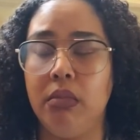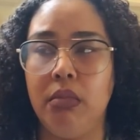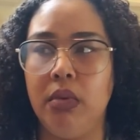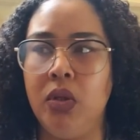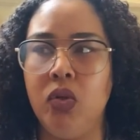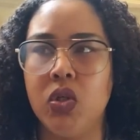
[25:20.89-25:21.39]

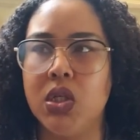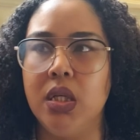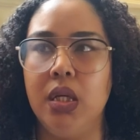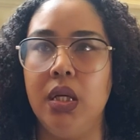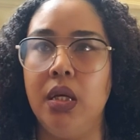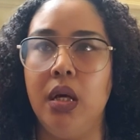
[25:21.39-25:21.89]
You
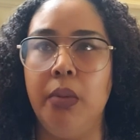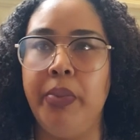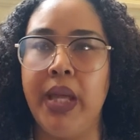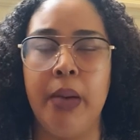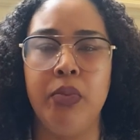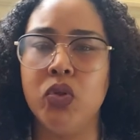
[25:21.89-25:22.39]
should
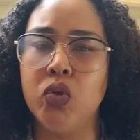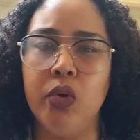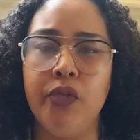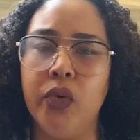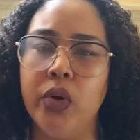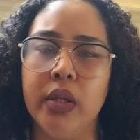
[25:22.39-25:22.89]
be able to
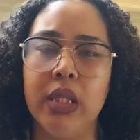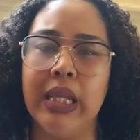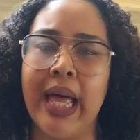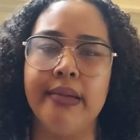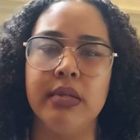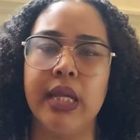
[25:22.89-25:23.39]
afford the
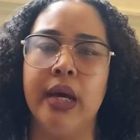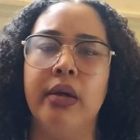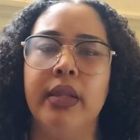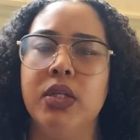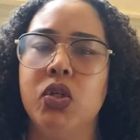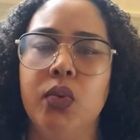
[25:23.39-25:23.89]
lifestyle
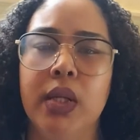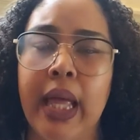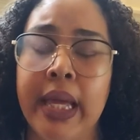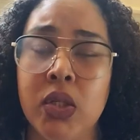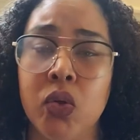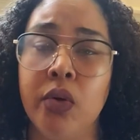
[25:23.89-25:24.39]
that you would
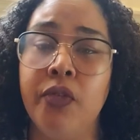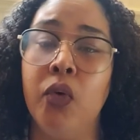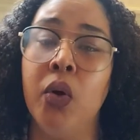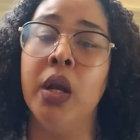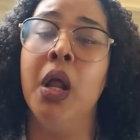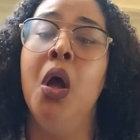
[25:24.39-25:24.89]
like to
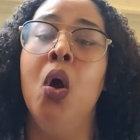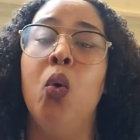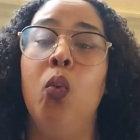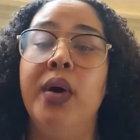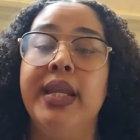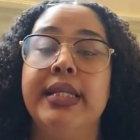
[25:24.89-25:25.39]
afford.
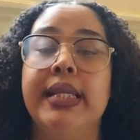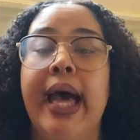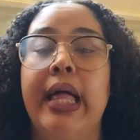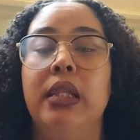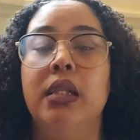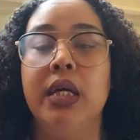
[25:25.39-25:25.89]
What does
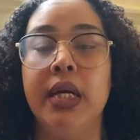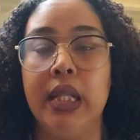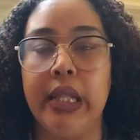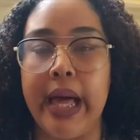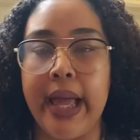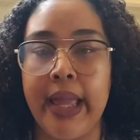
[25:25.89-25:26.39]
that look
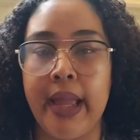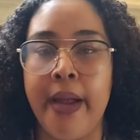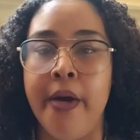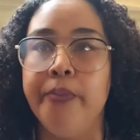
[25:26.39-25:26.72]
like?